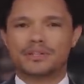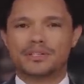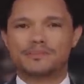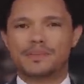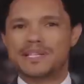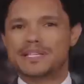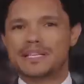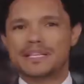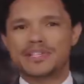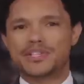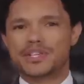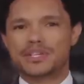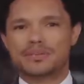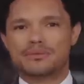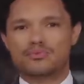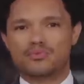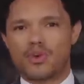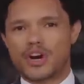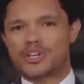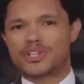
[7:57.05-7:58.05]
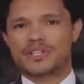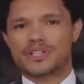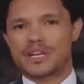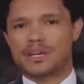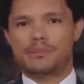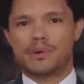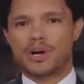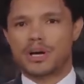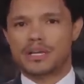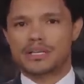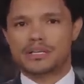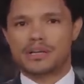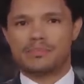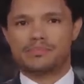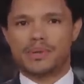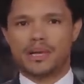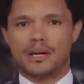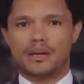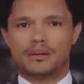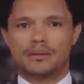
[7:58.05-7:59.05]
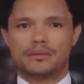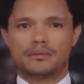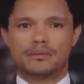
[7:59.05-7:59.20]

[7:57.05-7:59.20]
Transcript: It's basically just Russians and Americans up there.